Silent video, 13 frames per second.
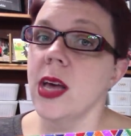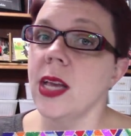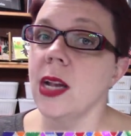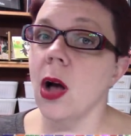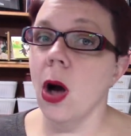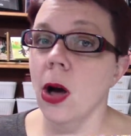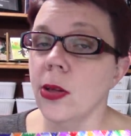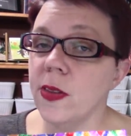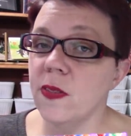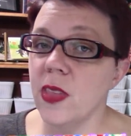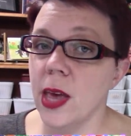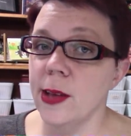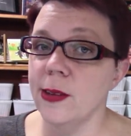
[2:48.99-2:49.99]
and all
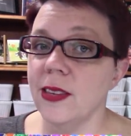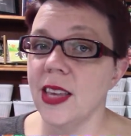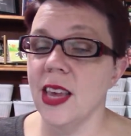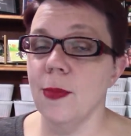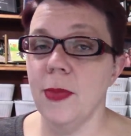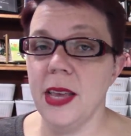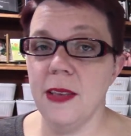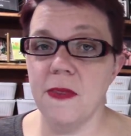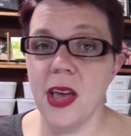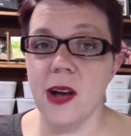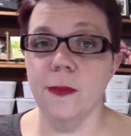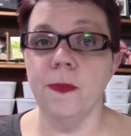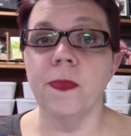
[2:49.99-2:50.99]
of those can be
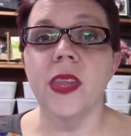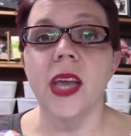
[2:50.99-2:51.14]
found